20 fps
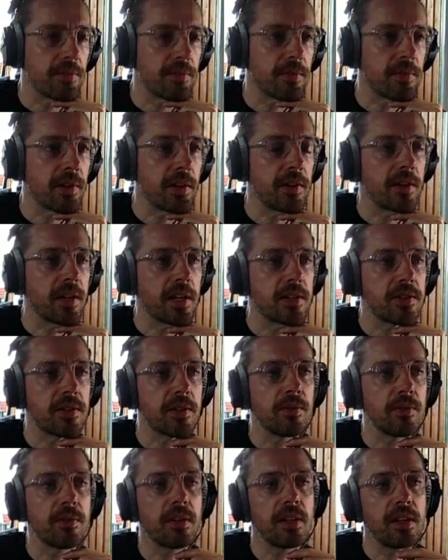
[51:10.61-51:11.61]
Right. Okay.
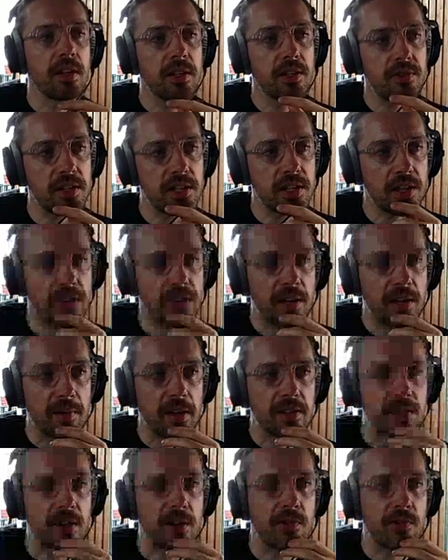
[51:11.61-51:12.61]
So an interesting thing about
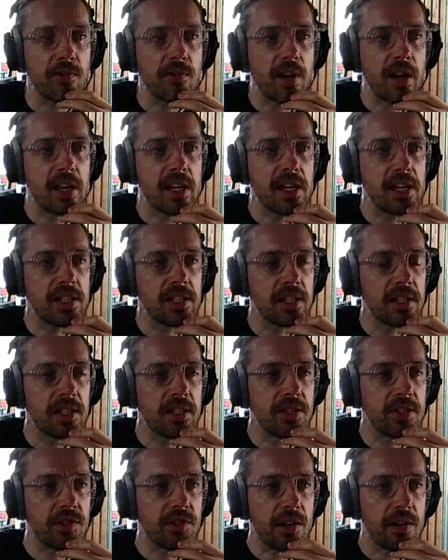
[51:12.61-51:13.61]
arrays in
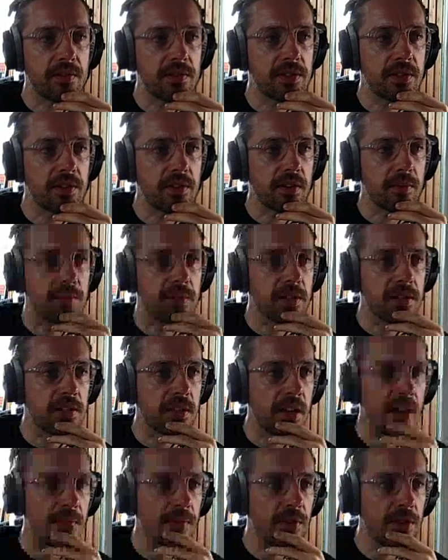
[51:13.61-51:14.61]
JavaScript is that
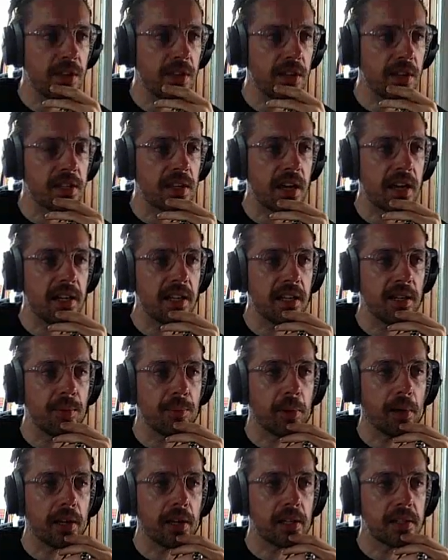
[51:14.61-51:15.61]
everything is edit in
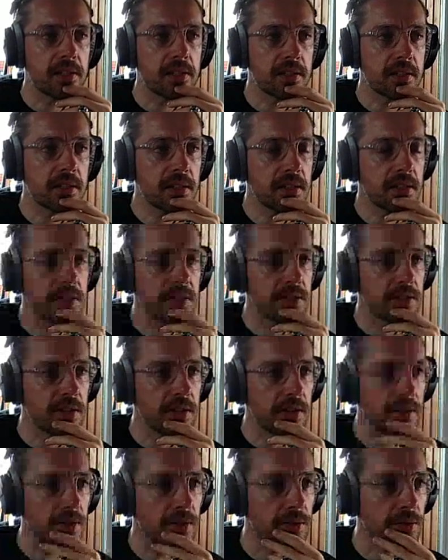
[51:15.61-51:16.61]
place.
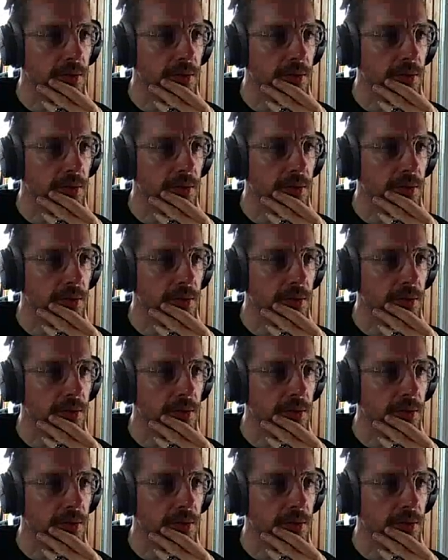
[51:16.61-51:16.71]
So